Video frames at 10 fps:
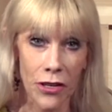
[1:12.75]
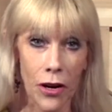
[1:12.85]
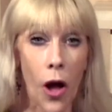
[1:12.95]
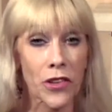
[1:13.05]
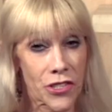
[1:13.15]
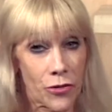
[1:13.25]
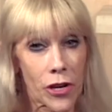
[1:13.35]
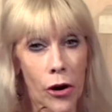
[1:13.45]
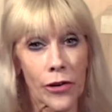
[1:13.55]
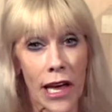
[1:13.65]
also
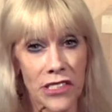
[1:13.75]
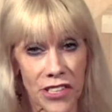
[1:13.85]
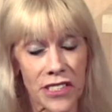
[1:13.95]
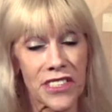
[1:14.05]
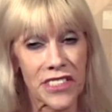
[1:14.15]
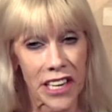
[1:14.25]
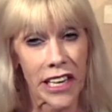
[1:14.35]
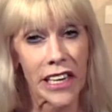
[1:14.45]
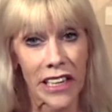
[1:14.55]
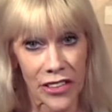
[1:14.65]
known as
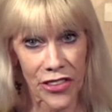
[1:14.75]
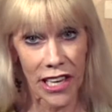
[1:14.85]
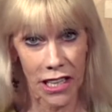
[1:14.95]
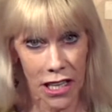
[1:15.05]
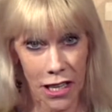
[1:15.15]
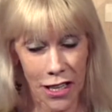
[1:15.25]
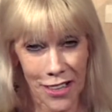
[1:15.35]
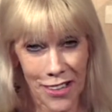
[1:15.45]
stinking thinking,